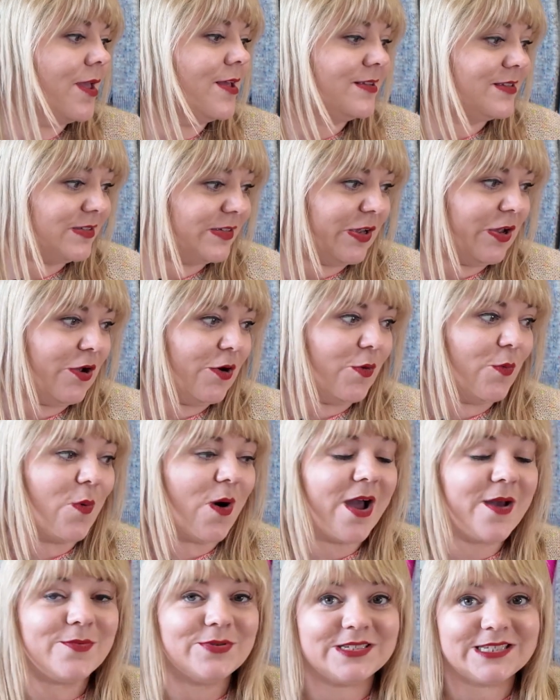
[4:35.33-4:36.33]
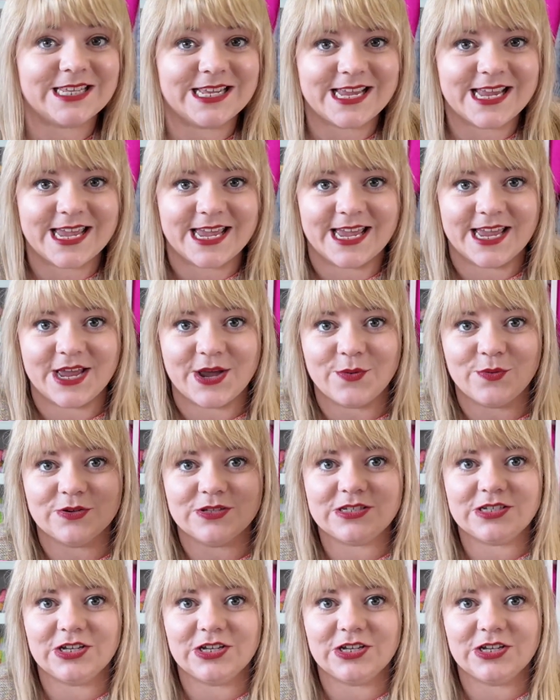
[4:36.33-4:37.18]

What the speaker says: So what I was thinking was